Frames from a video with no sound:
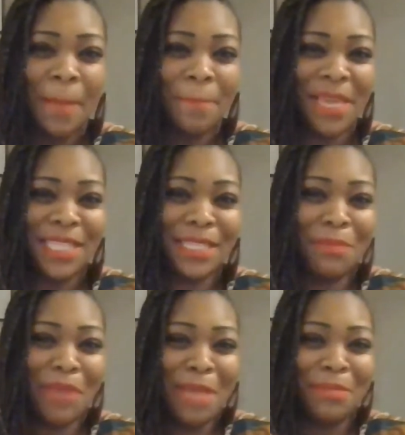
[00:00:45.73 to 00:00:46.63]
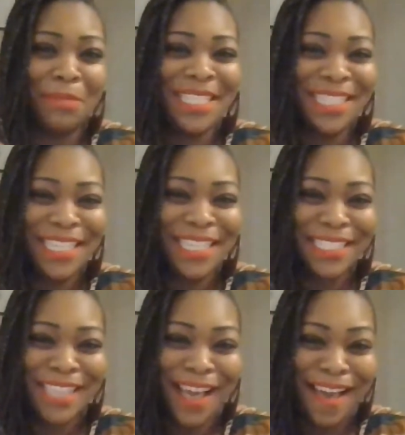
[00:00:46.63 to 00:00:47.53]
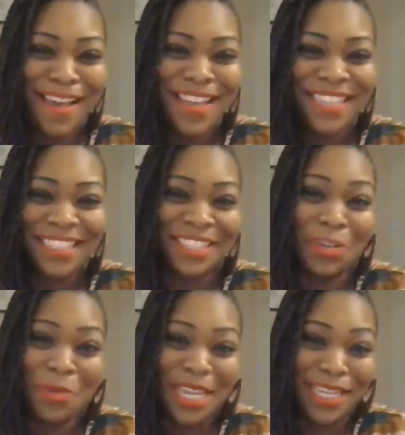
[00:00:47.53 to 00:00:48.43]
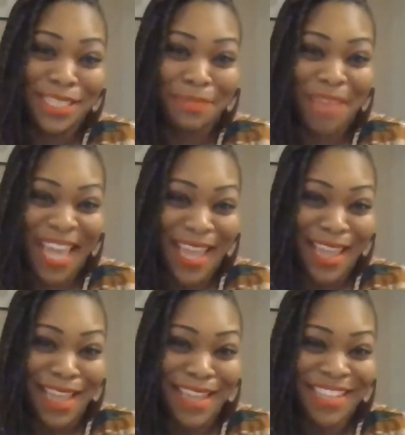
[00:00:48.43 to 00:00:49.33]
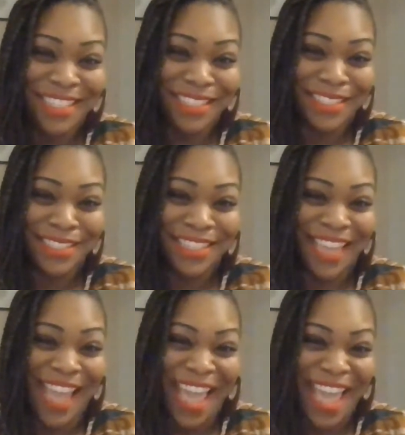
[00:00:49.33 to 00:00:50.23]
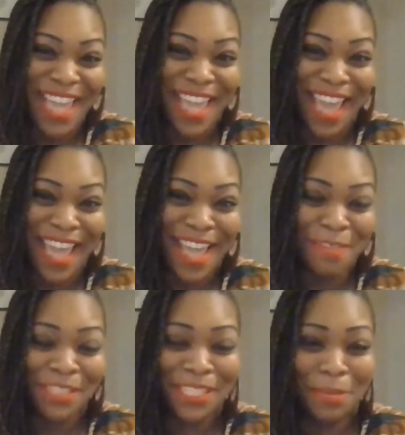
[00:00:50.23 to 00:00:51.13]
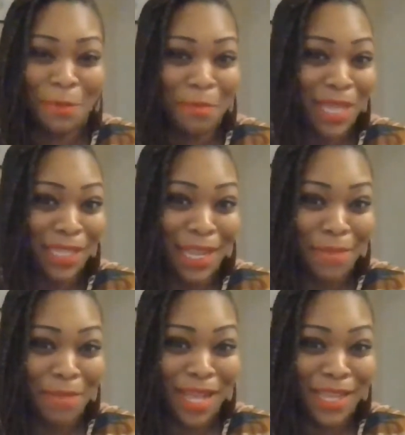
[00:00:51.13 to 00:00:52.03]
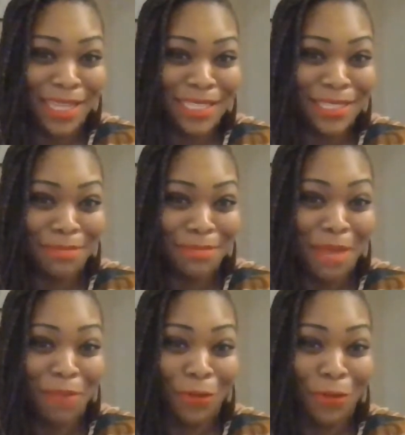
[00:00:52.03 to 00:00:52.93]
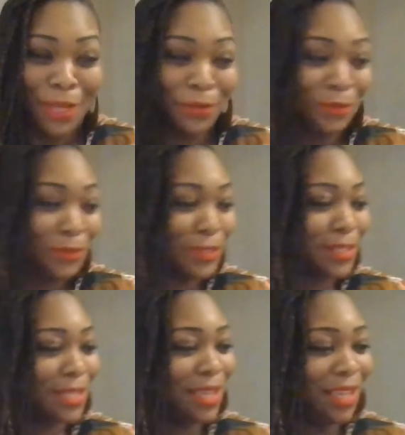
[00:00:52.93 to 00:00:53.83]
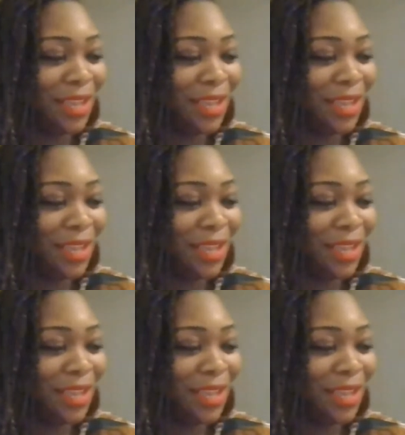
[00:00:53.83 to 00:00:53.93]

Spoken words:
Peace and bright blessings, guys. It's your Queen of Spades. Gang, gang. What's up with my like minds, my royals?